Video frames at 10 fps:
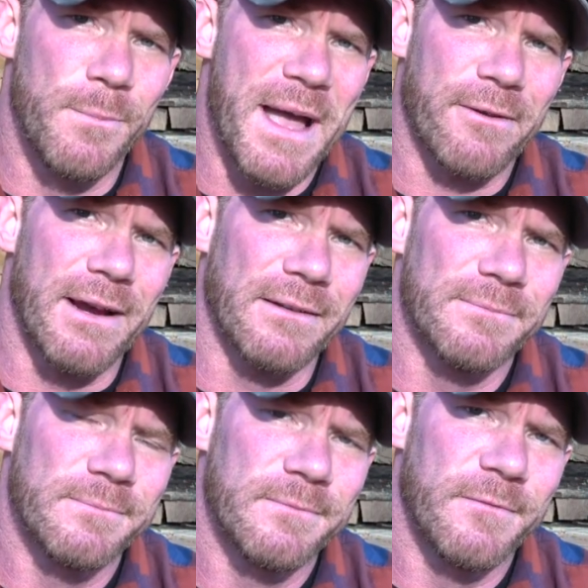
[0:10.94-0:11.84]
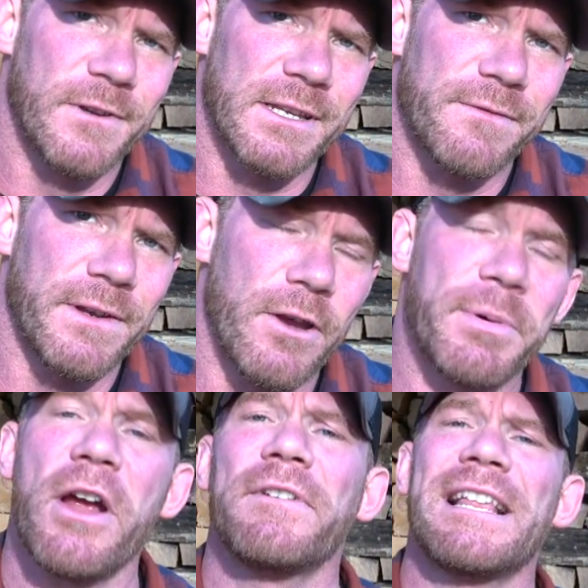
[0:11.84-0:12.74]
background for this video.
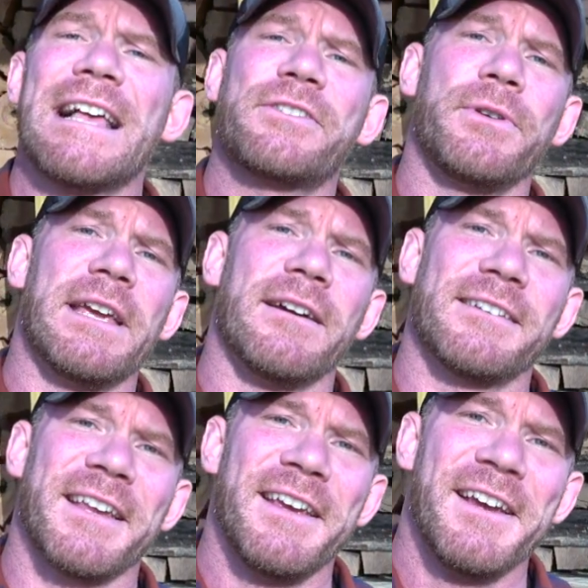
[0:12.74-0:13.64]
But over the last 2 years